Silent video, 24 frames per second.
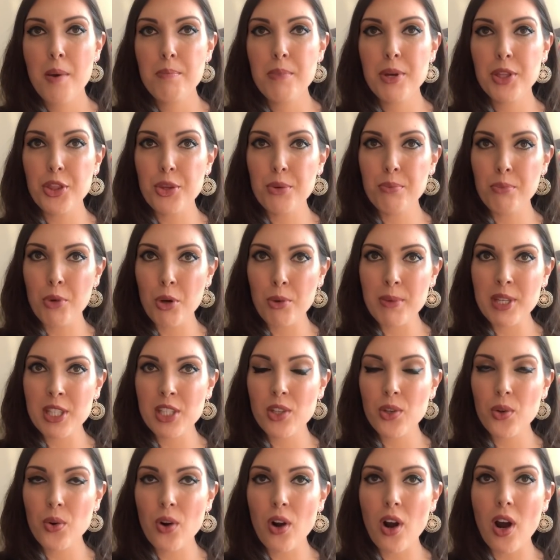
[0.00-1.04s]
But the
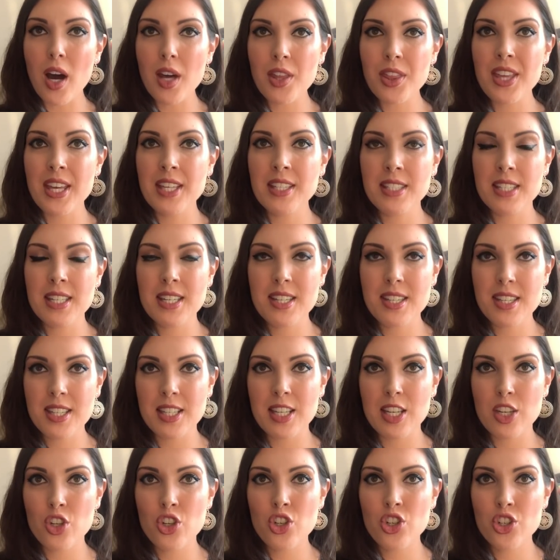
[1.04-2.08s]
moment your
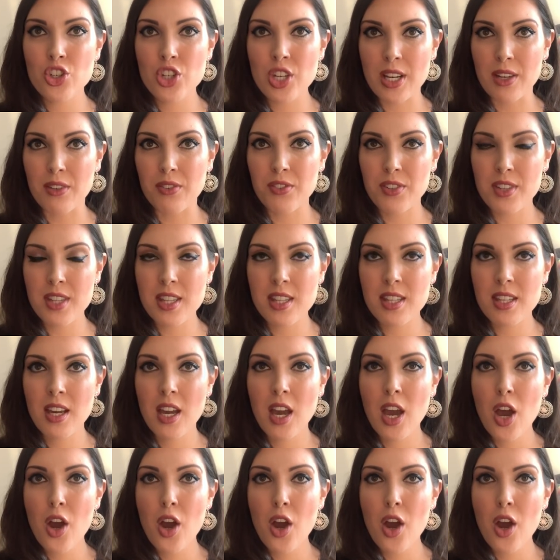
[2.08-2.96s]
authenticity shifts